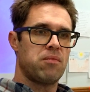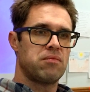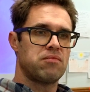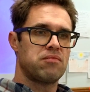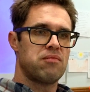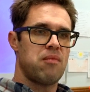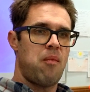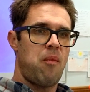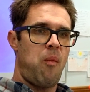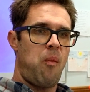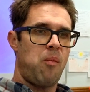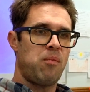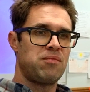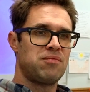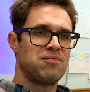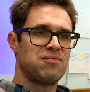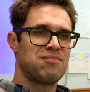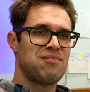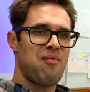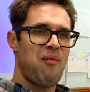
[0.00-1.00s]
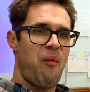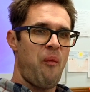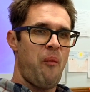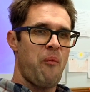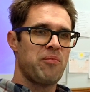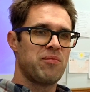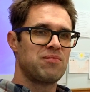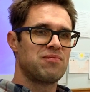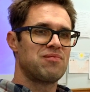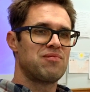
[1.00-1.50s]
That's the best snap.
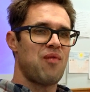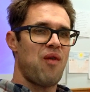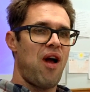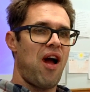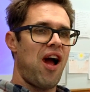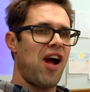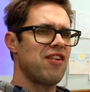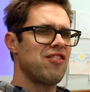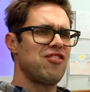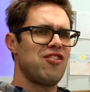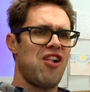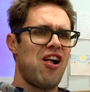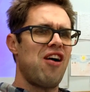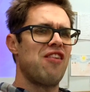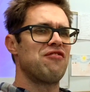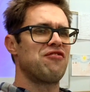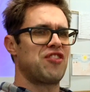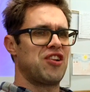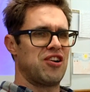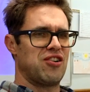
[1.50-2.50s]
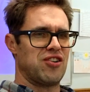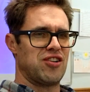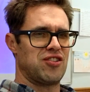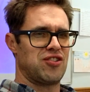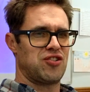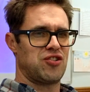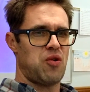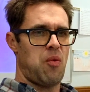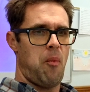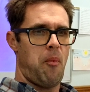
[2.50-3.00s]
I love
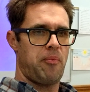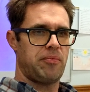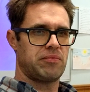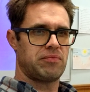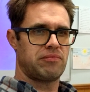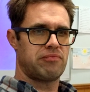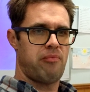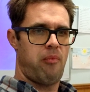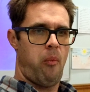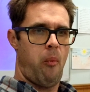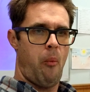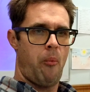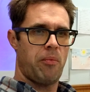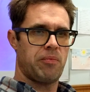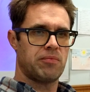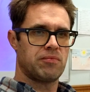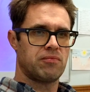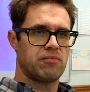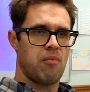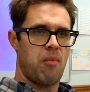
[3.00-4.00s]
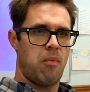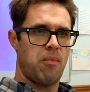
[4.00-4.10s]
carrots. Do you have Mr. Clayball?